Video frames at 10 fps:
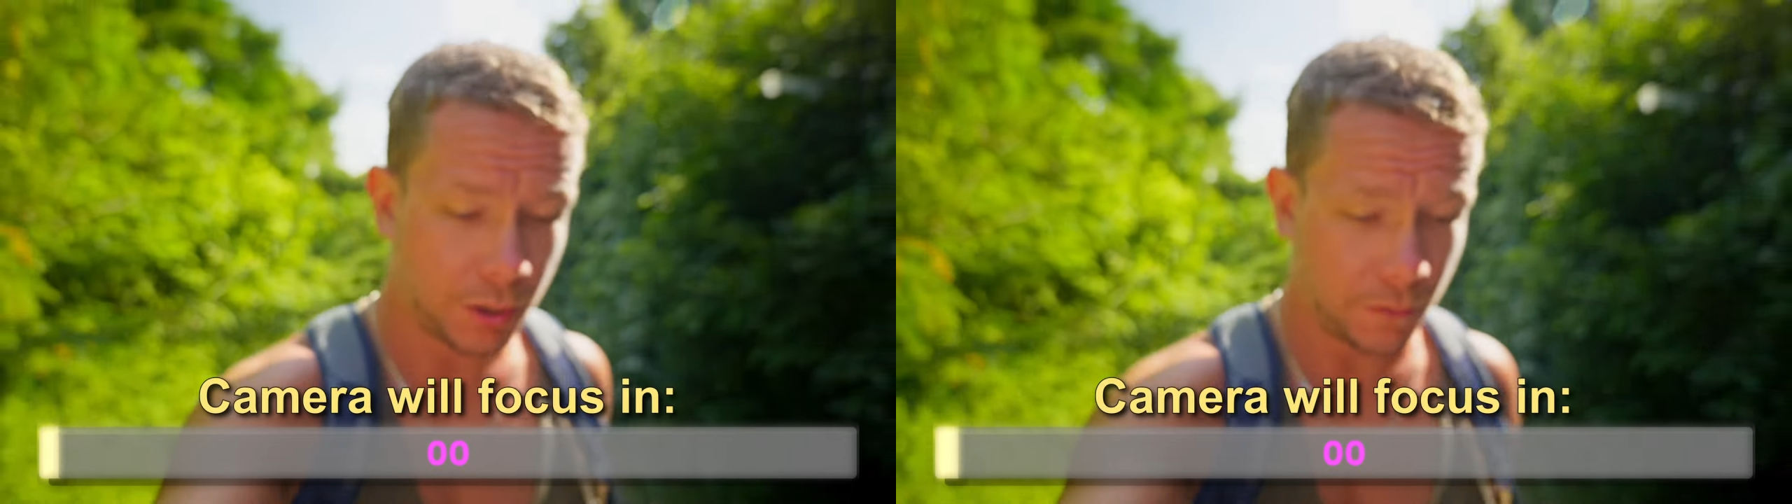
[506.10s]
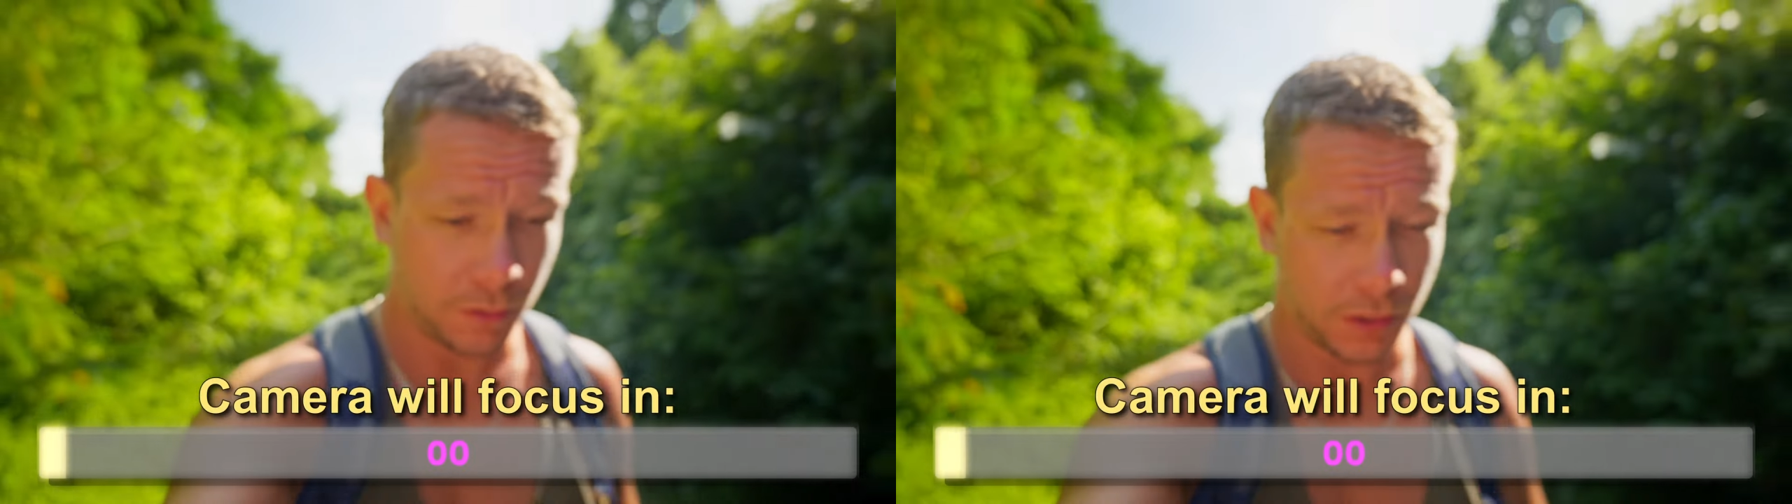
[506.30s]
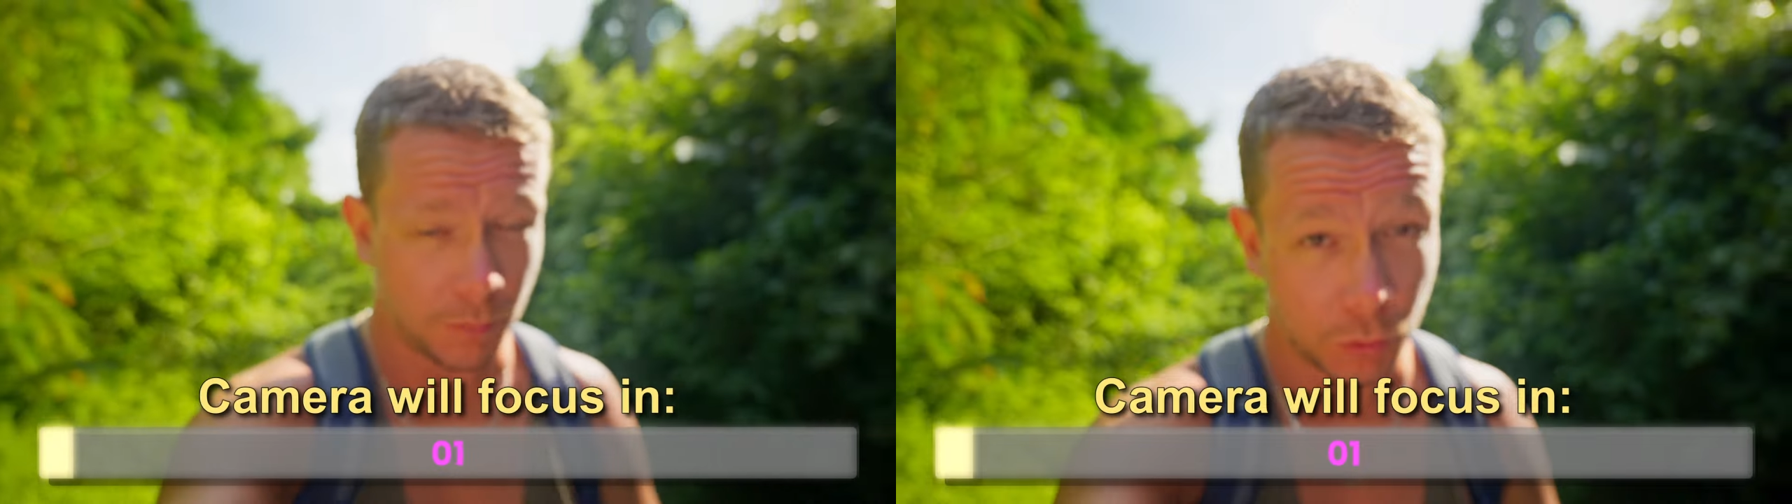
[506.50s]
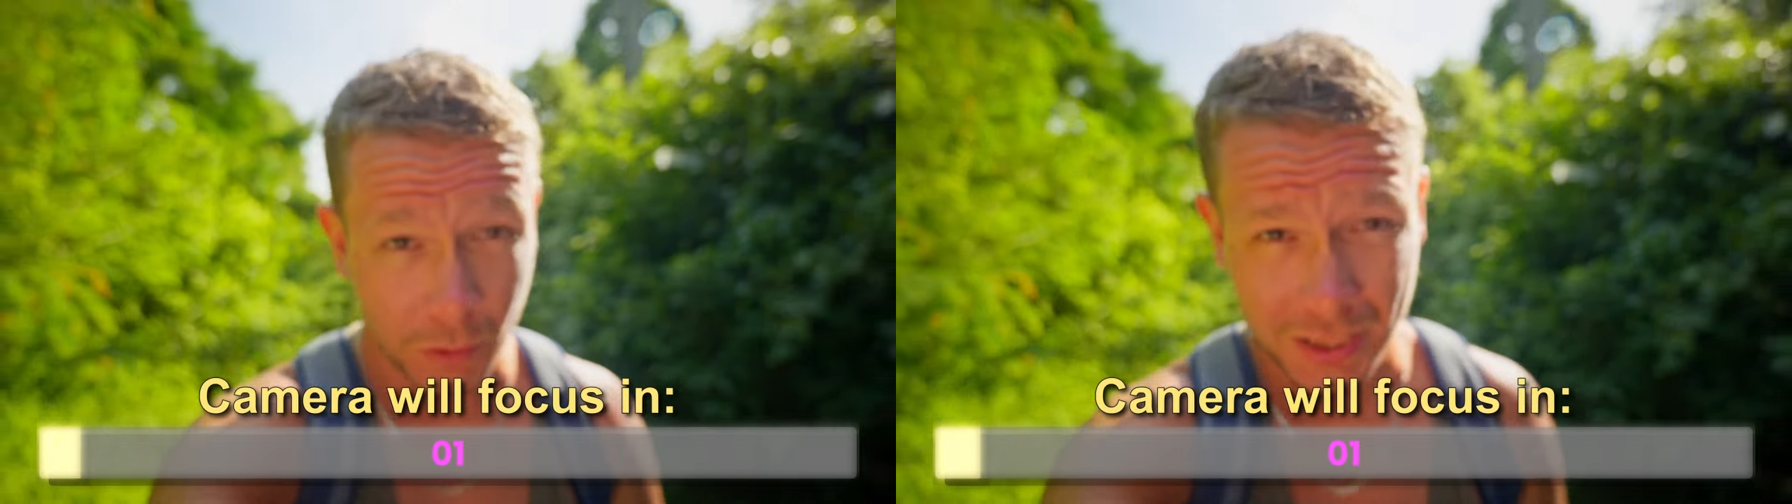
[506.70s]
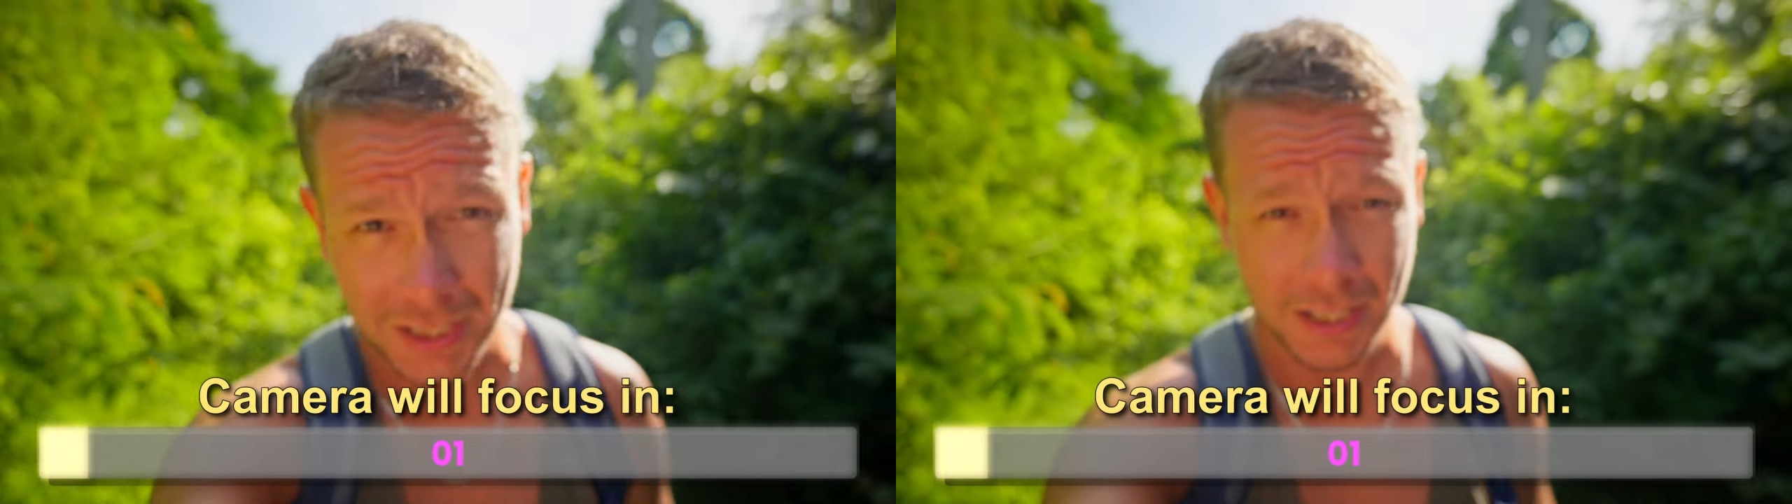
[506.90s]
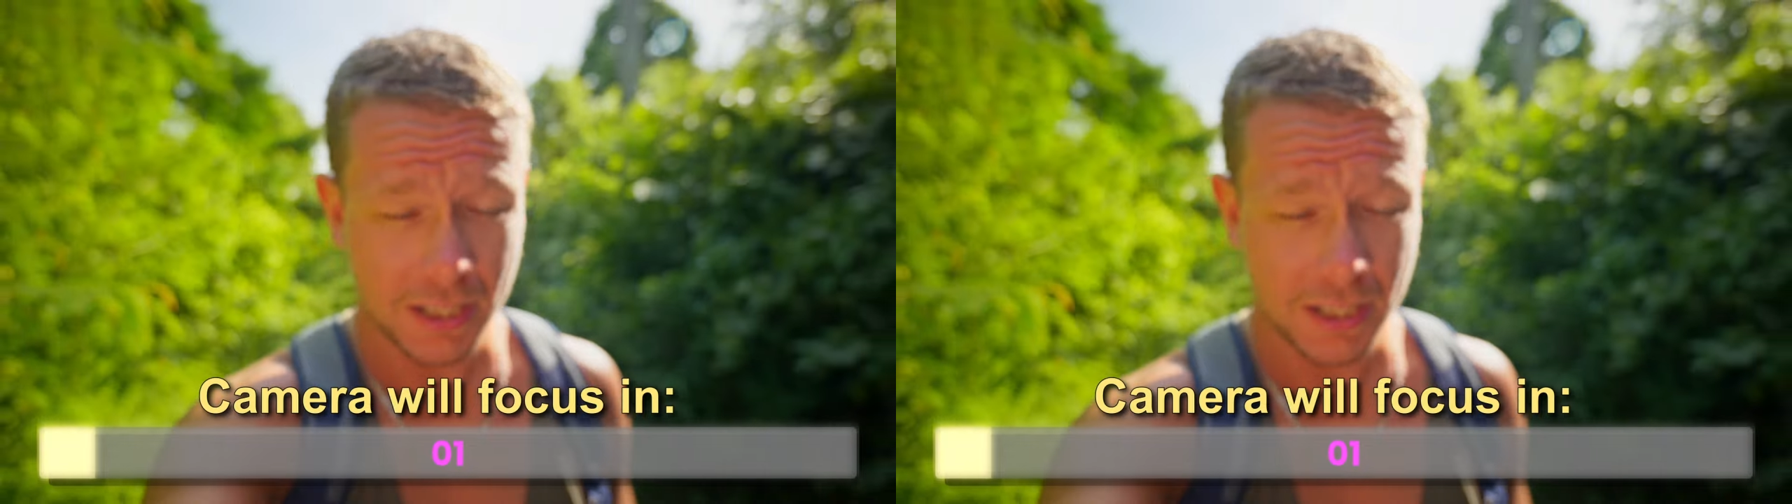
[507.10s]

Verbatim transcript: waterfall number one,